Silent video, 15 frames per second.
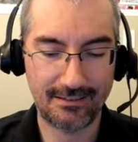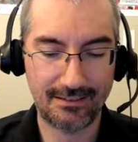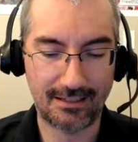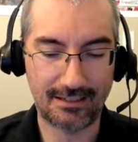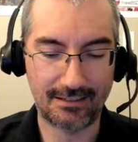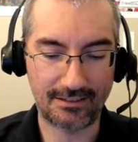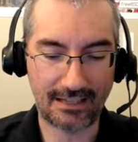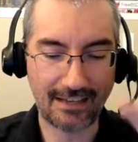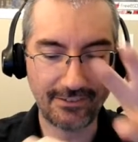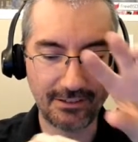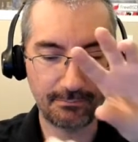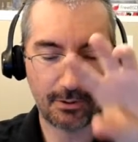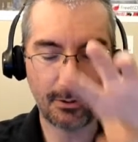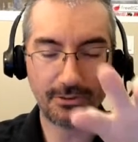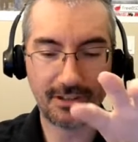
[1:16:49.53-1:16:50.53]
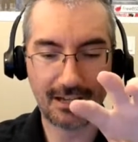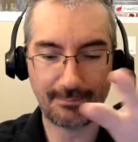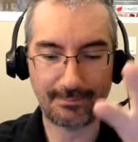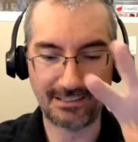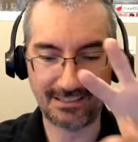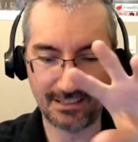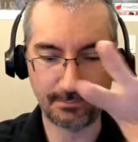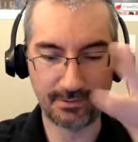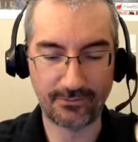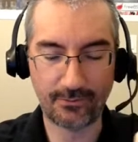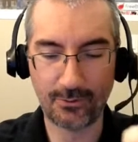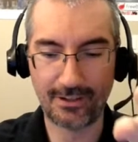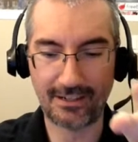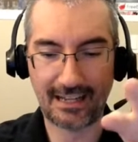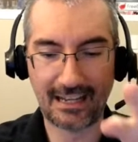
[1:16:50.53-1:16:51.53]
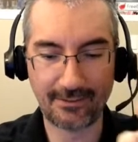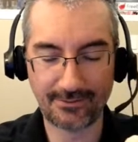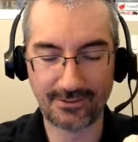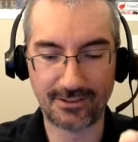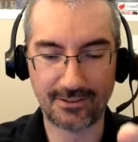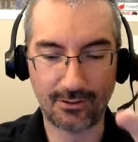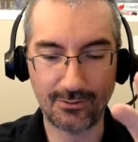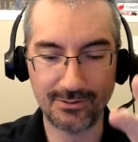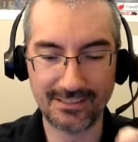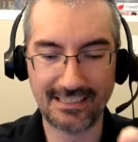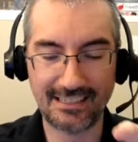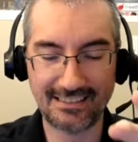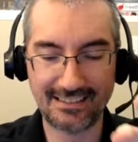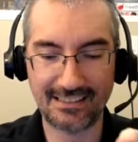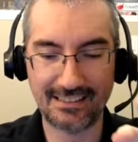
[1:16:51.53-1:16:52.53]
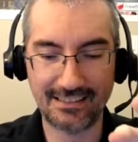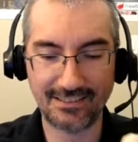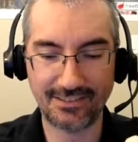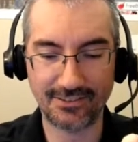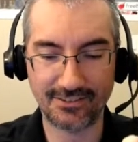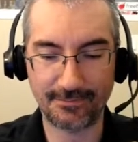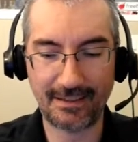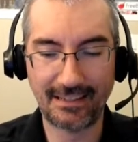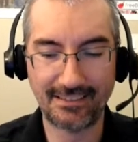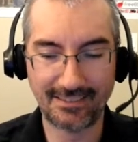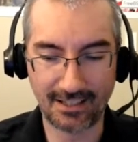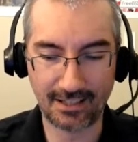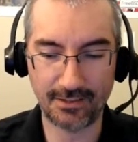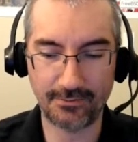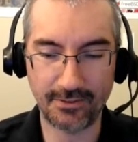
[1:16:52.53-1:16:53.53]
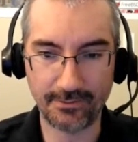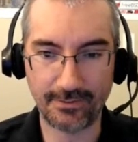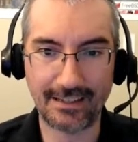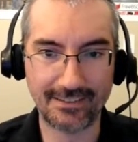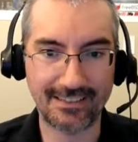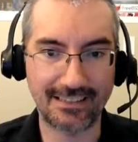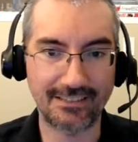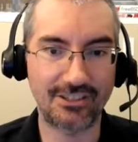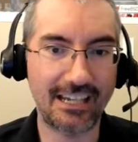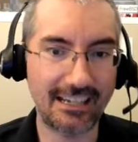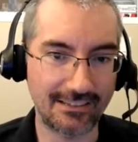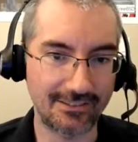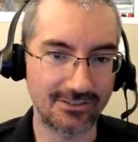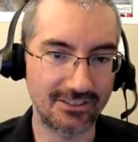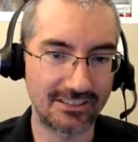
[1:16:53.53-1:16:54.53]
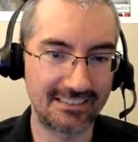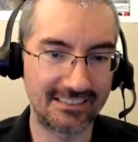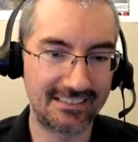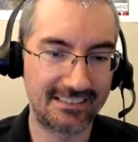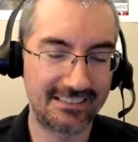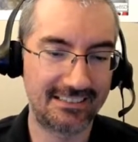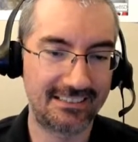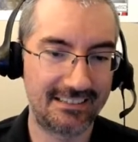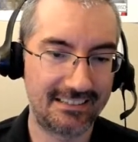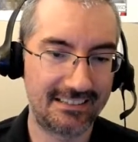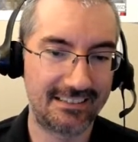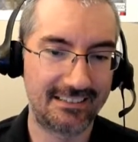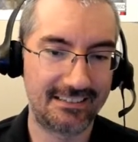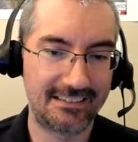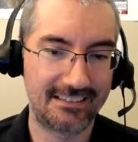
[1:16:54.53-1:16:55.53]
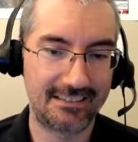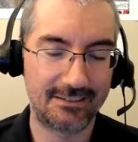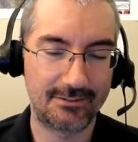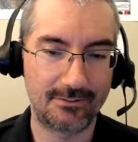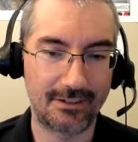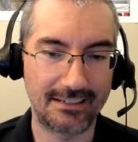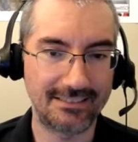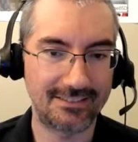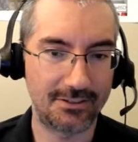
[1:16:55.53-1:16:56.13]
having both copies, the before and after, only takes the additional space of the files that changed. Right?